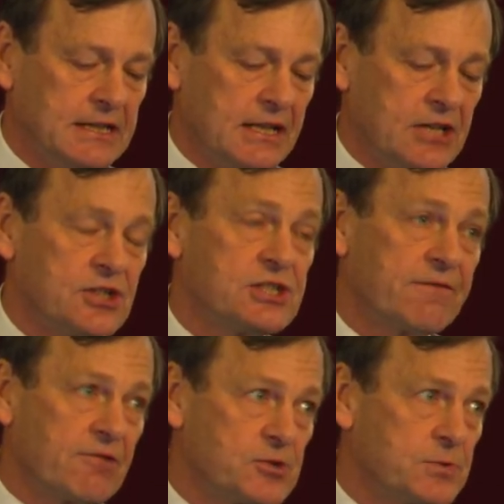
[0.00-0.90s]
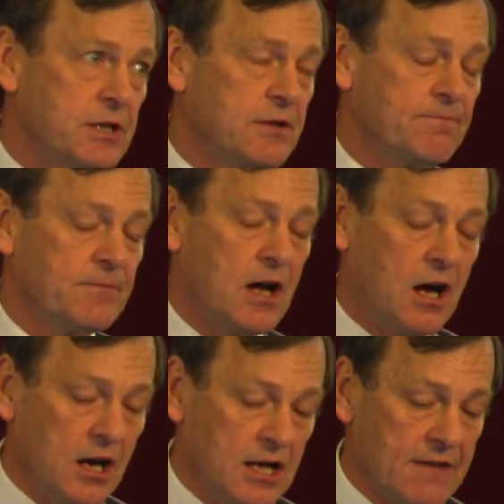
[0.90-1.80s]
There's a difference between
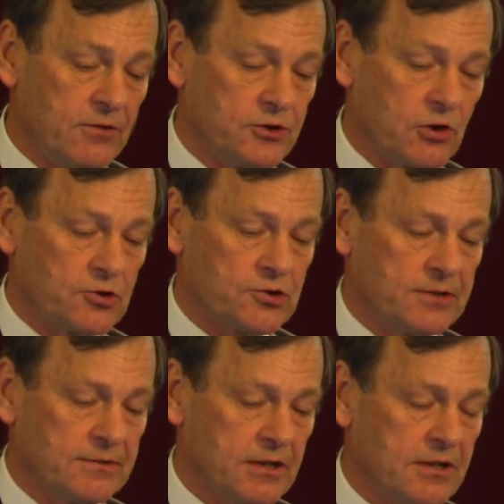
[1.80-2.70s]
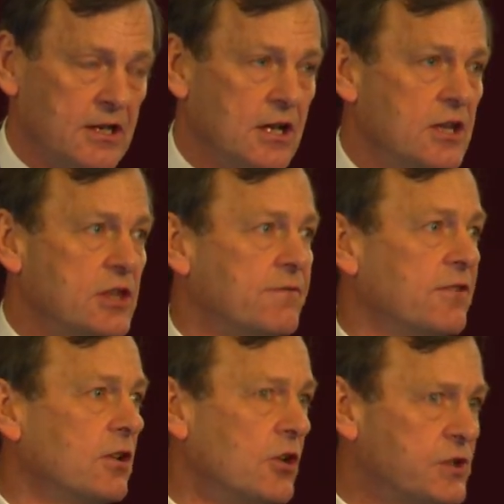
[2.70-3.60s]
high-level doctrine, the
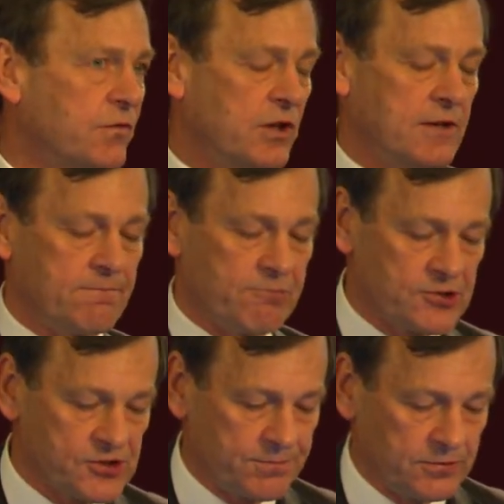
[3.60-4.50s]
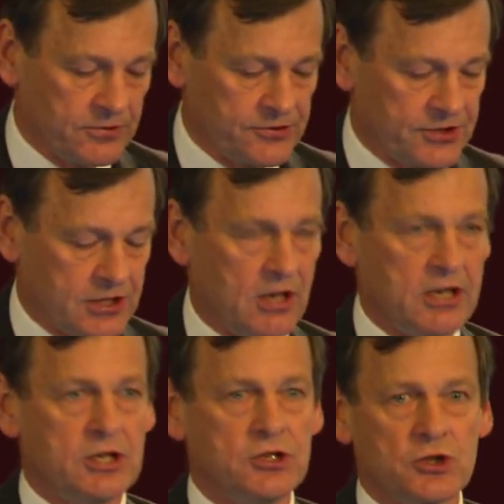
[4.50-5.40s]
philosophy and principles that are
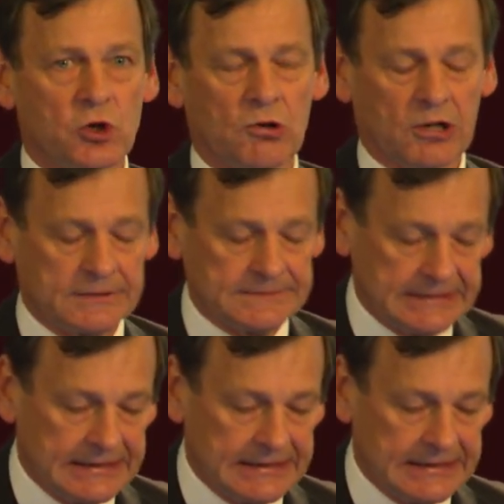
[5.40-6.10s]
enduring